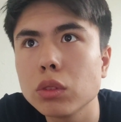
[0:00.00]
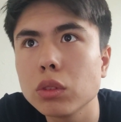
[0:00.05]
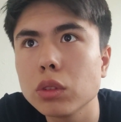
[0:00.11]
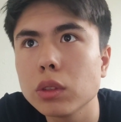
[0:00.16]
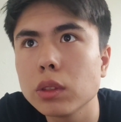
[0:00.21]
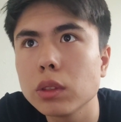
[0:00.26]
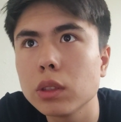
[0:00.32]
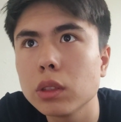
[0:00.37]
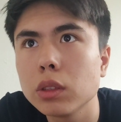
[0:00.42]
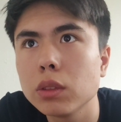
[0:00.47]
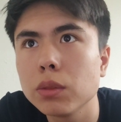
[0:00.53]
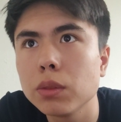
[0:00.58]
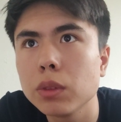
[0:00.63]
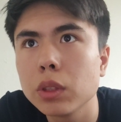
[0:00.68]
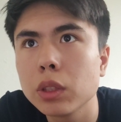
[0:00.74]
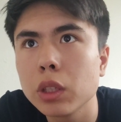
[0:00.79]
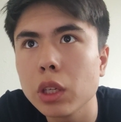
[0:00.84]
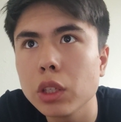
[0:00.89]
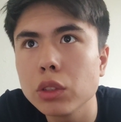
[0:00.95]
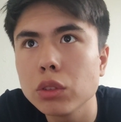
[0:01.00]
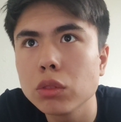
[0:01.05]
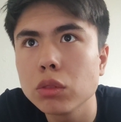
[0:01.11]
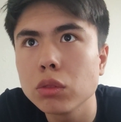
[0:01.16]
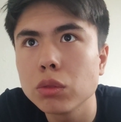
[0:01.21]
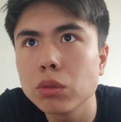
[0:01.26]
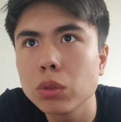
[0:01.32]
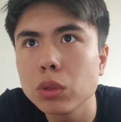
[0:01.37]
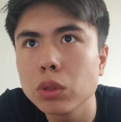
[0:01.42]
stratification
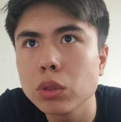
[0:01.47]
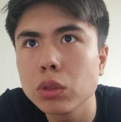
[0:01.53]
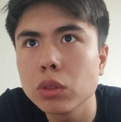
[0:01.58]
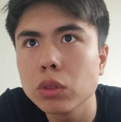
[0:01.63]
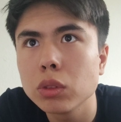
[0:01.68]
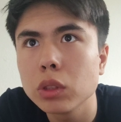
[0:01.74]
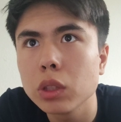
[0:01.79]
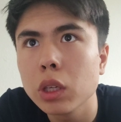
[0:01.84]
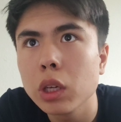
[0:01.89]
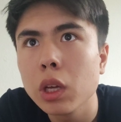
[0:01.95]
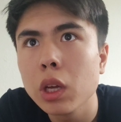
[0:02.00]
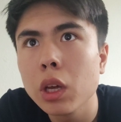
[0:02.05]
refers to the